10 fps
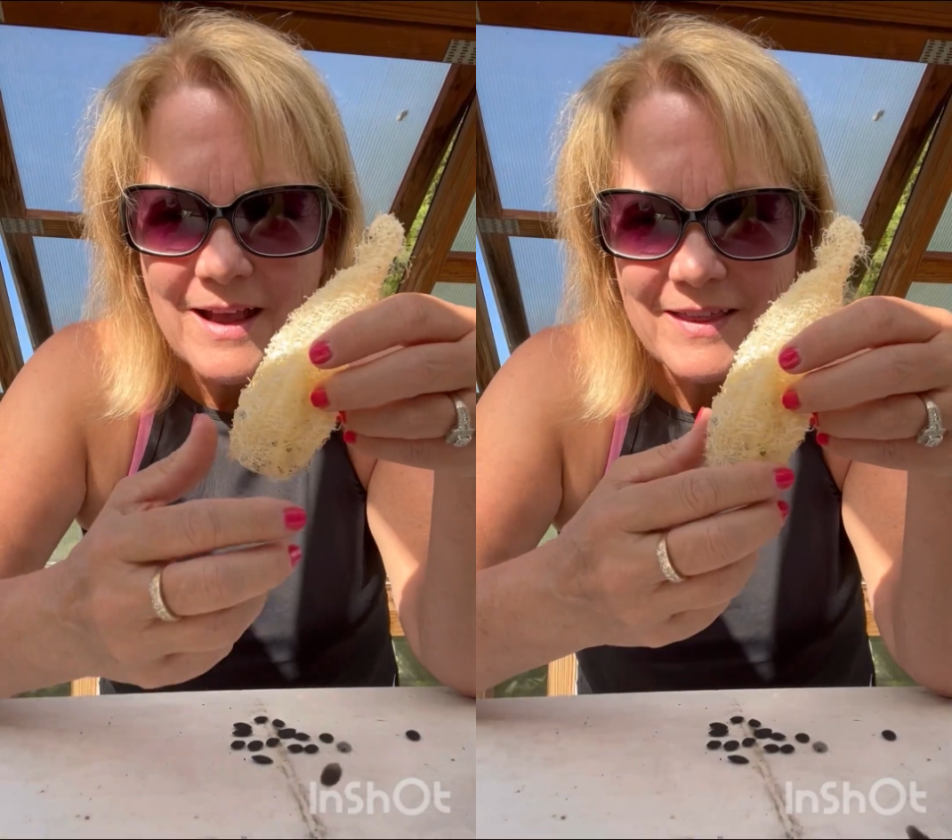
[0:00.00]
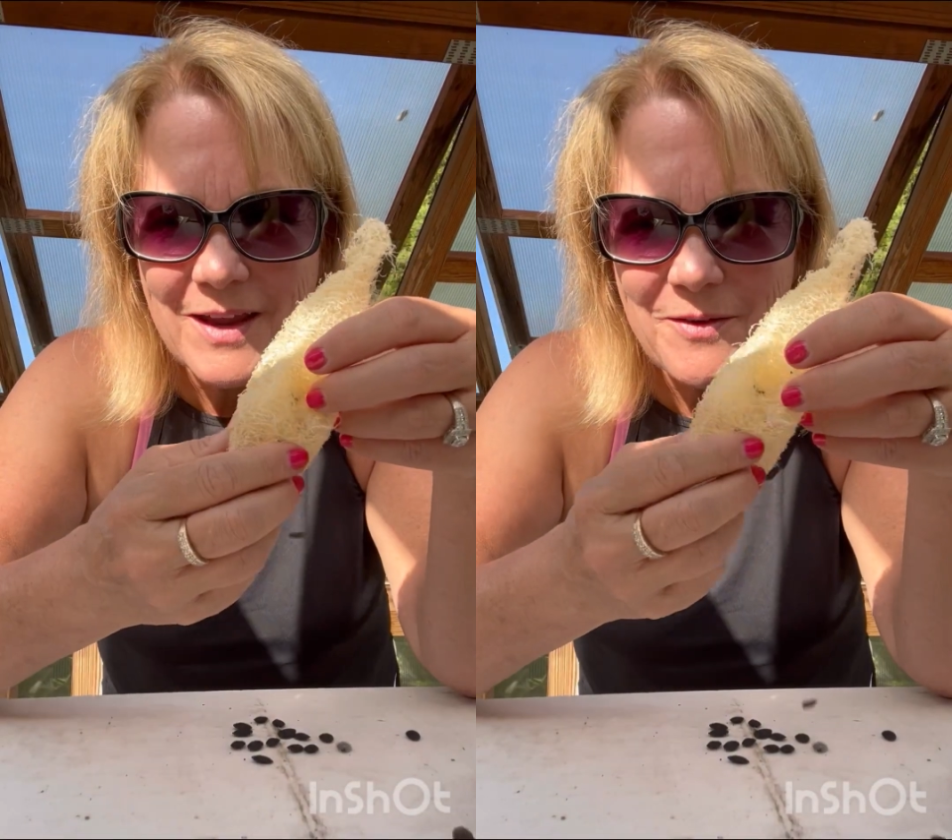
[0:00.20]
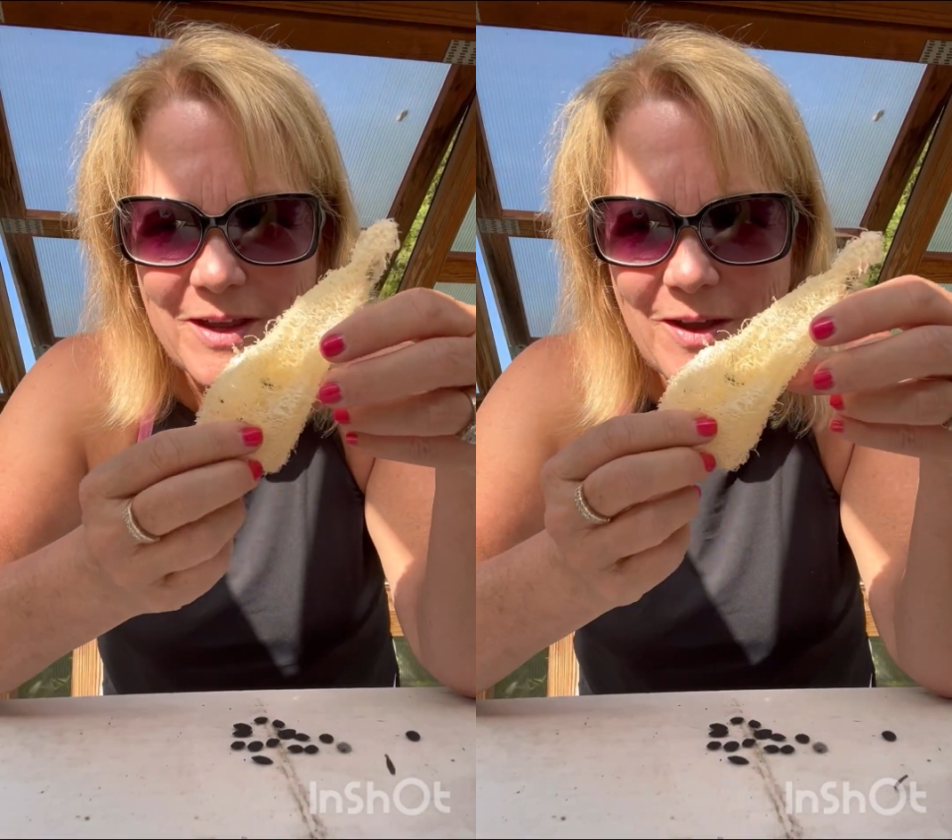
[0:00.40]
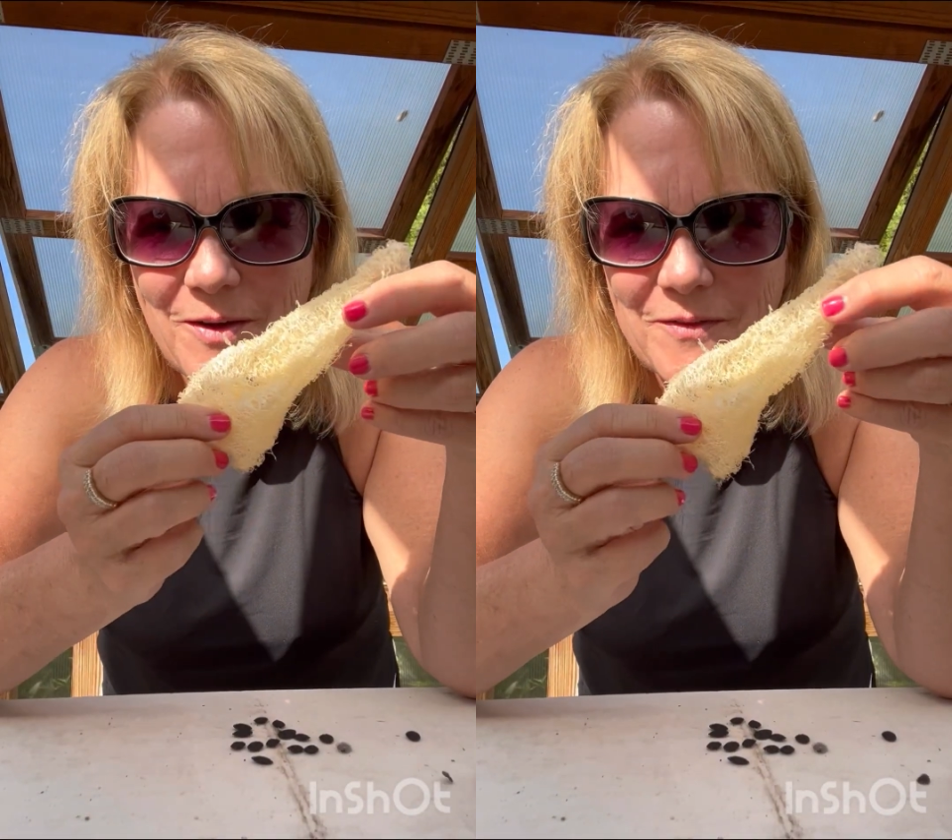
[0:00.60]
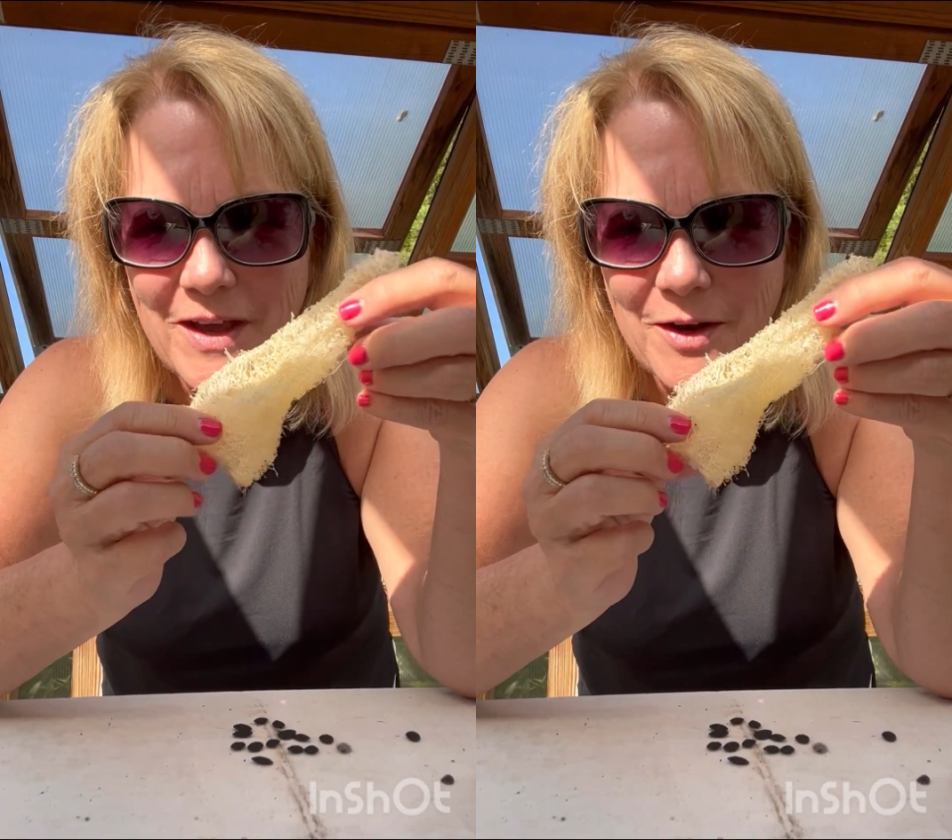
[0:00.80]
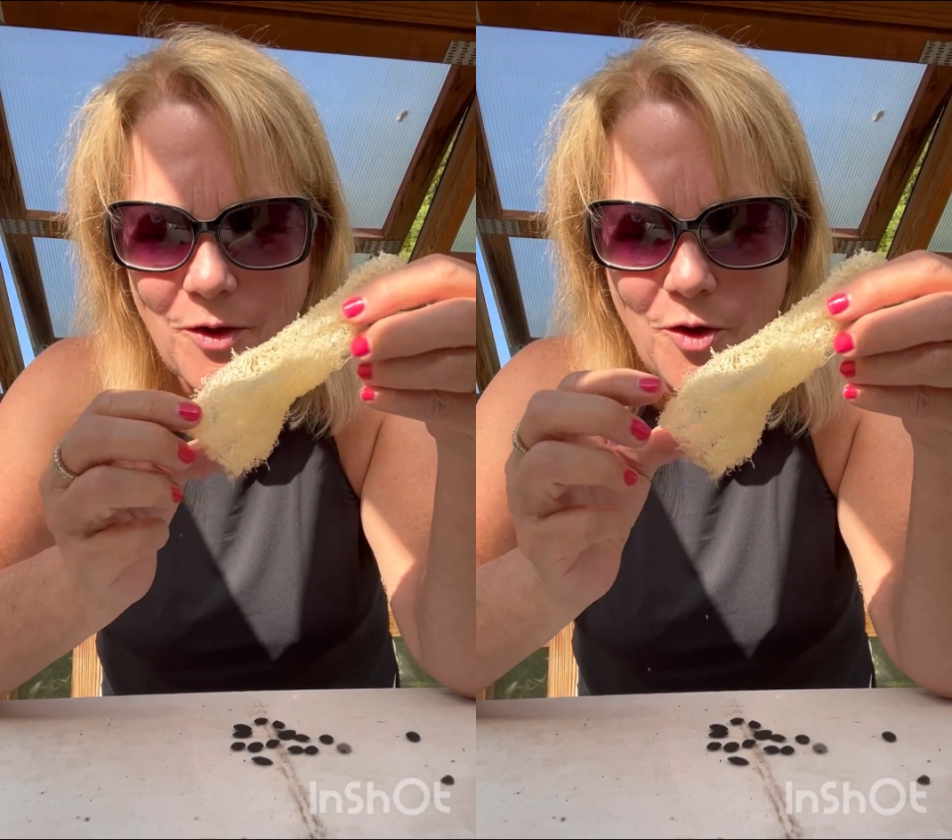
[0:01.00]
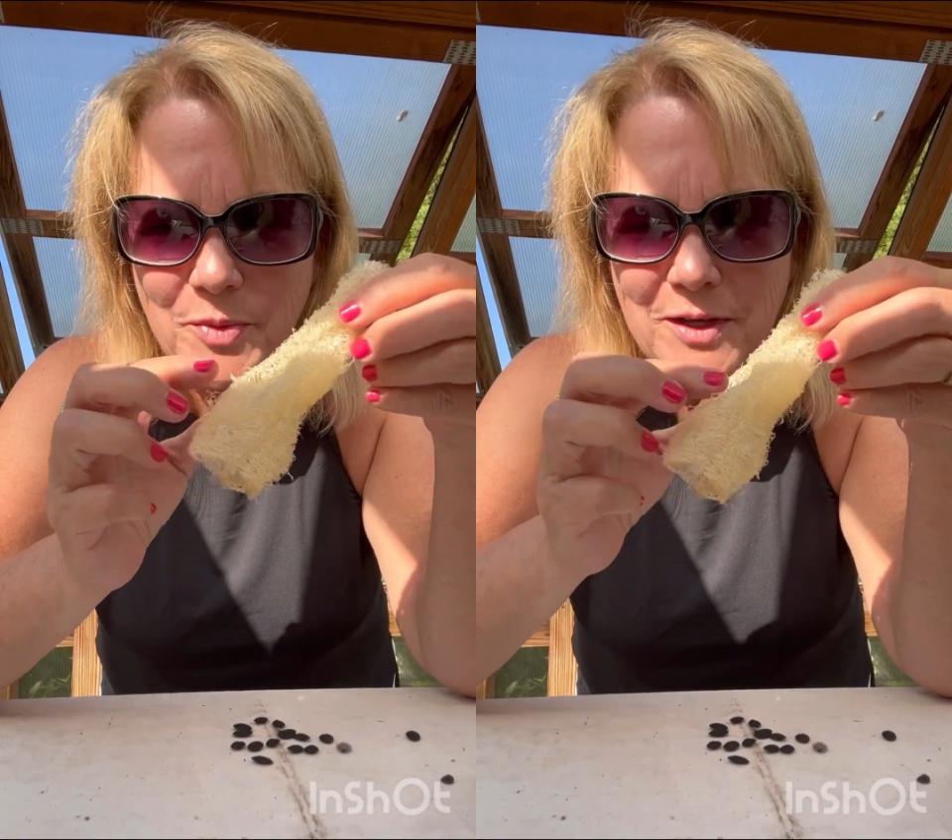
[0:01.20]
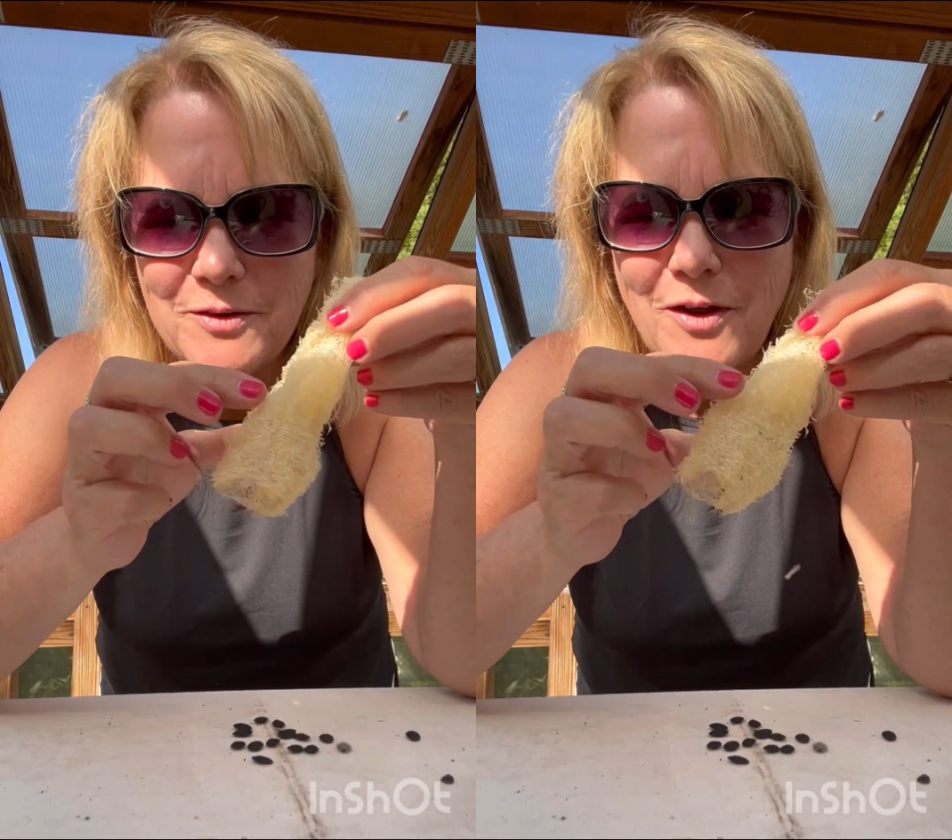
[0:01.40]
There we go. I've got it all peeled